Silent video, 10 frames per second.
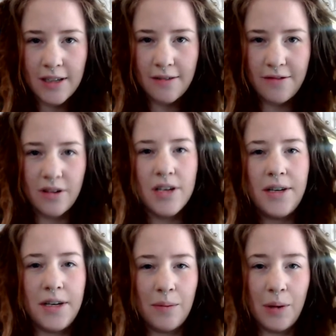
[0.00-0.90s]
for a
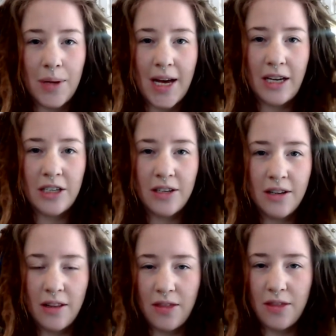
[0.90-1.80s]
double batch.
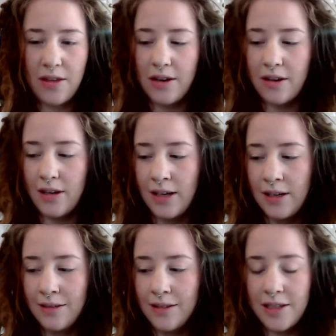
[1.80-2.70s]
They're
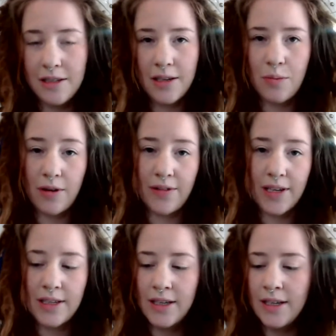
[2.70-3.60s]
seriously
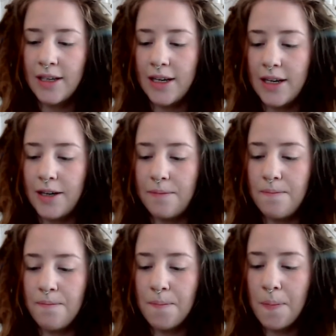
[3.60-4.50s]
perfect.
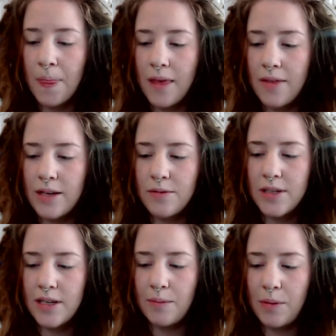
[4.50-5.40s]
This was
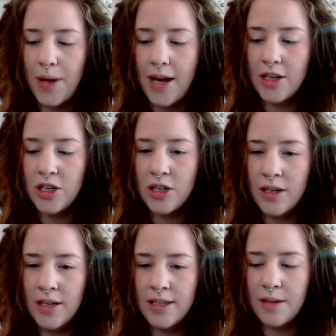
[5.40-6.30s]
a double batch.
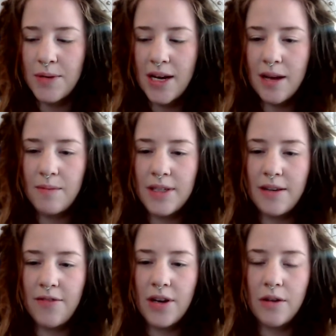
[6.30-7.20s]
Sometimes
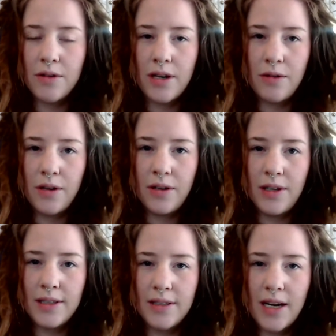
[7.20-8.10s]
if the coconut oil
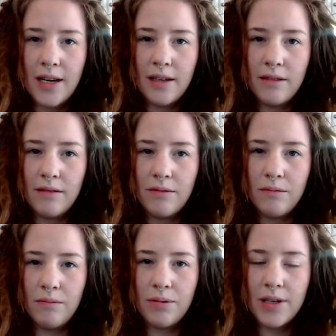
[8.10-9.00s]
is not
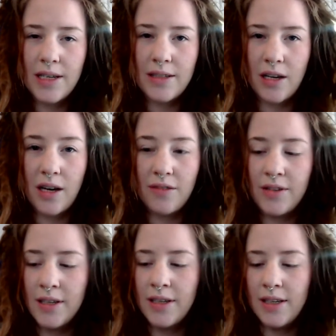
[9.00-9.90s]
pretty
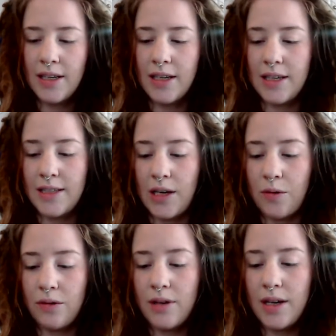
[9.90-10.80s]
soft, it gets like
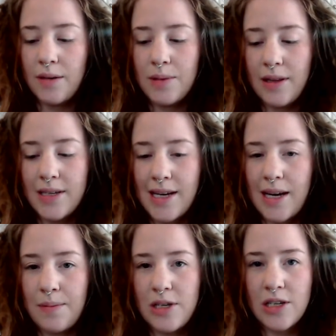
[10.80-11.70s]
right up to the
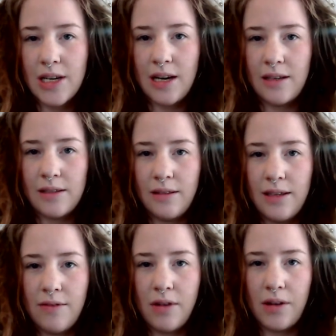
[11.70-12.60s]
top and you just gotta
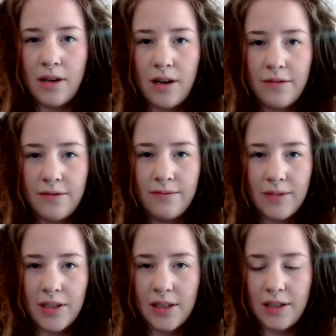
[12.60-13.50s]
leave the lid off
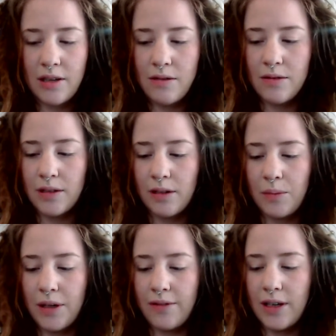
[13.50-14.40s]
until you use a little
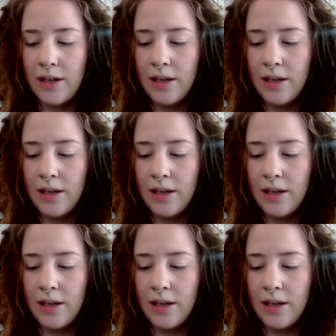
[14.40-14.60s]
bit of it.